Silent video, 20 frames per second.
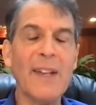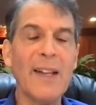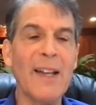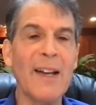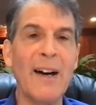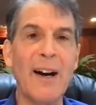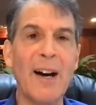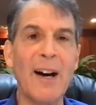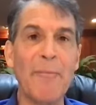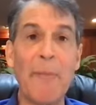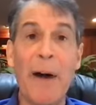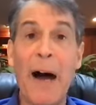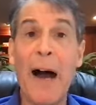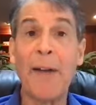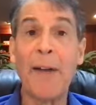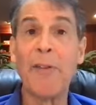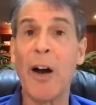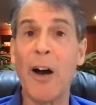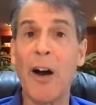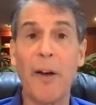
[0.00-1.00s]

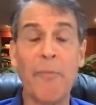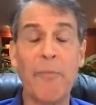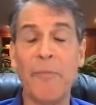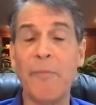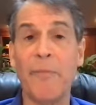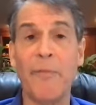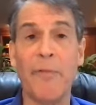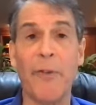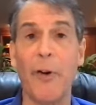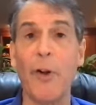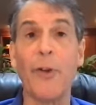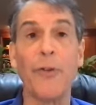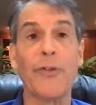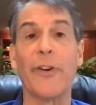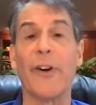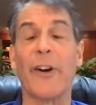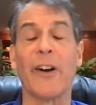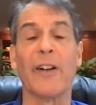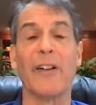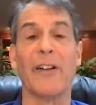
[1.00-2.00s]
I've gone full
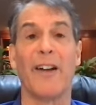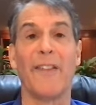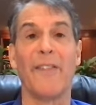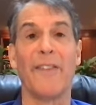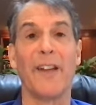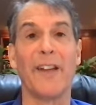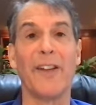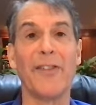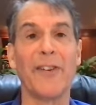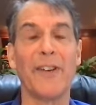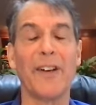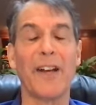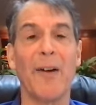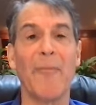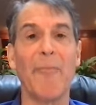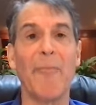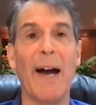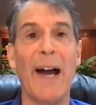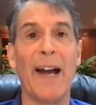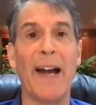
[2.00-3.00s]
circle on this and
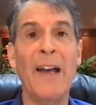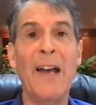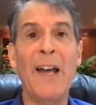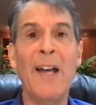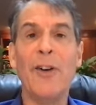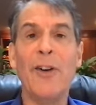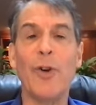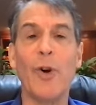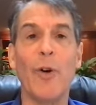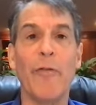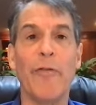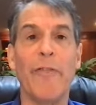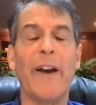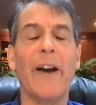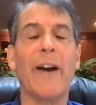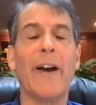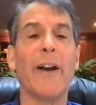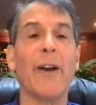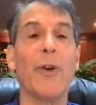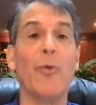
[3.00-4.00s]
come back to a
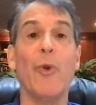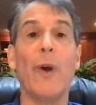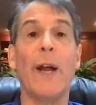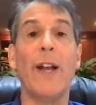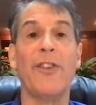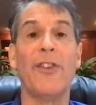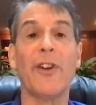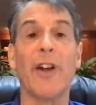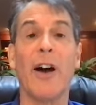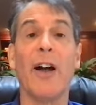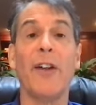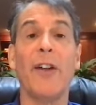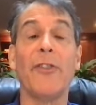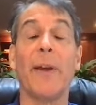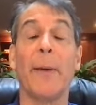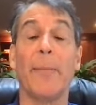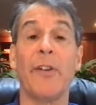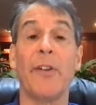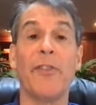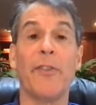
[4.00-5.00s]
very rich
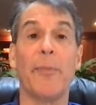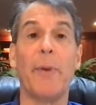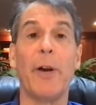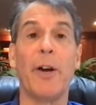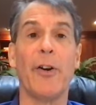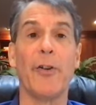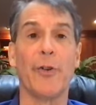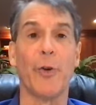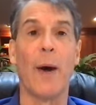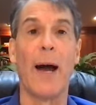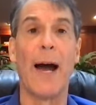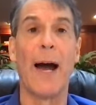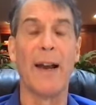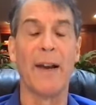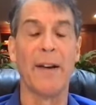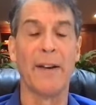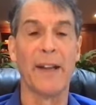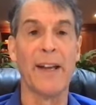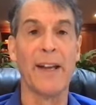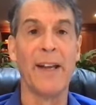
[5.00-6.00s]
concept of
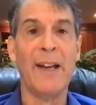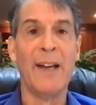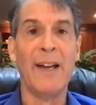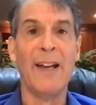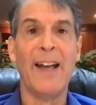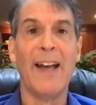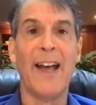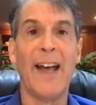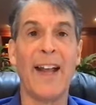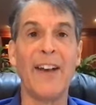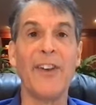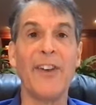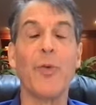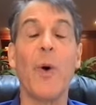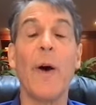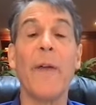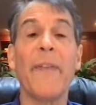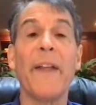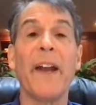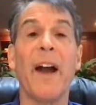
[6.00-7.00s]
spirituality. And it's
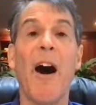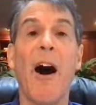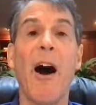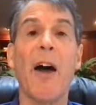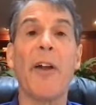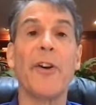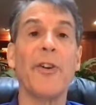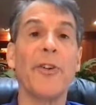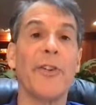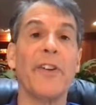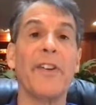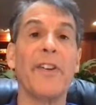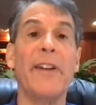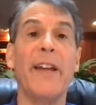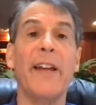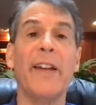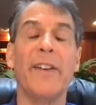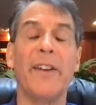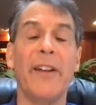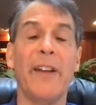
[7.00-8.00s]
one that honors a
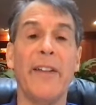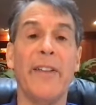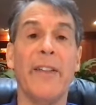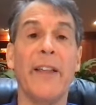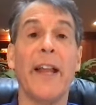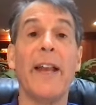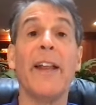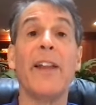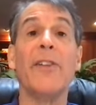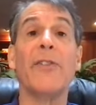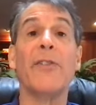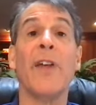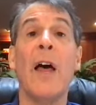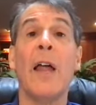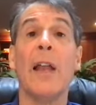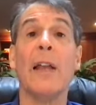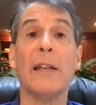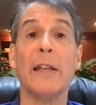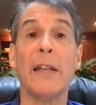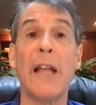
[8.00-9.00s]
deity that is
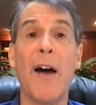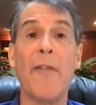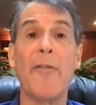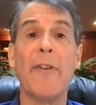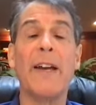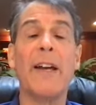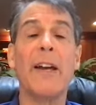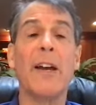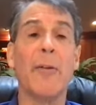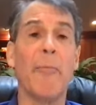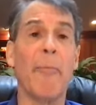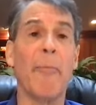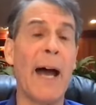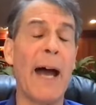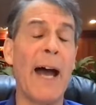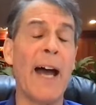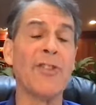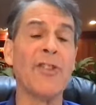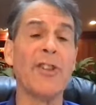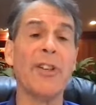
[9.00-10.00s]
loving,
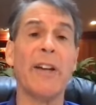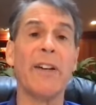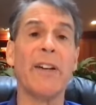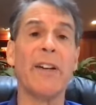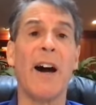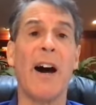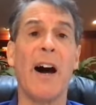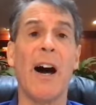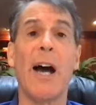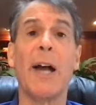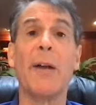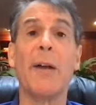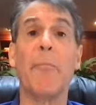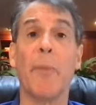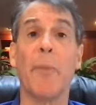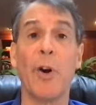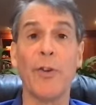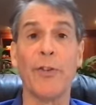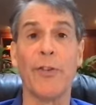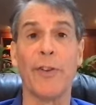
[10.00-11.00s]
compassionate, kind,
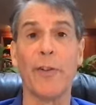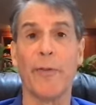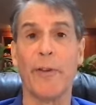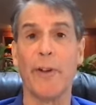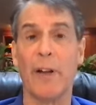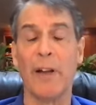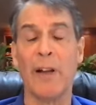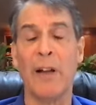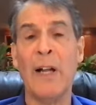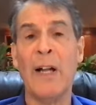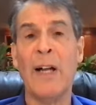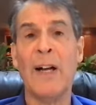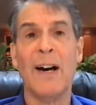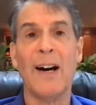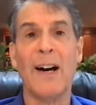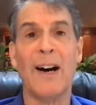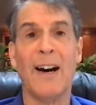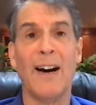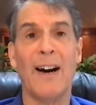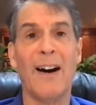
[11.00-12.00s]
merciful,
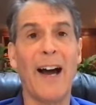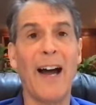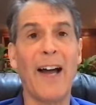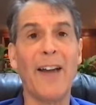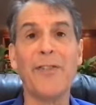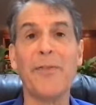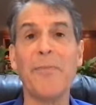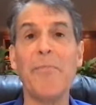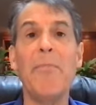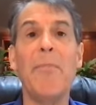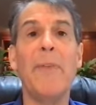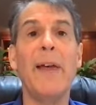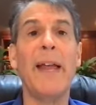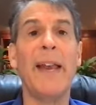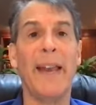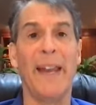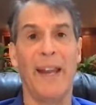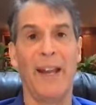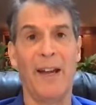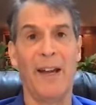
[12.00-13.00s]
as
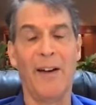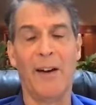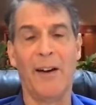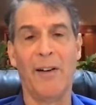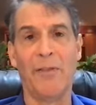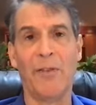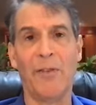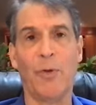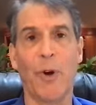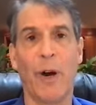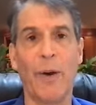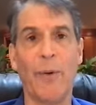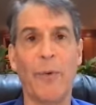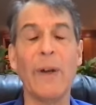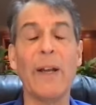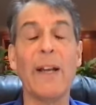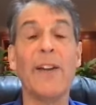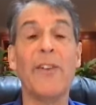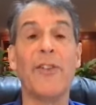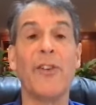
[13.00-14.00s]
many great
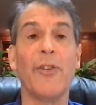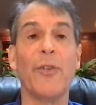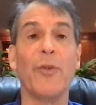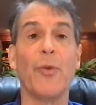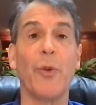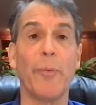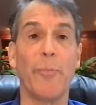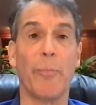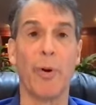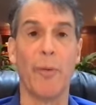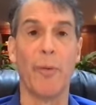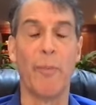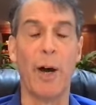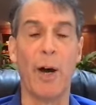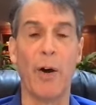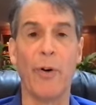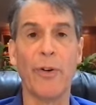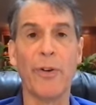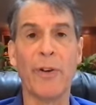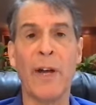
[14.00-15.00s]
religions would
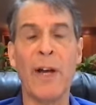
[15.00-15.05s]
promote.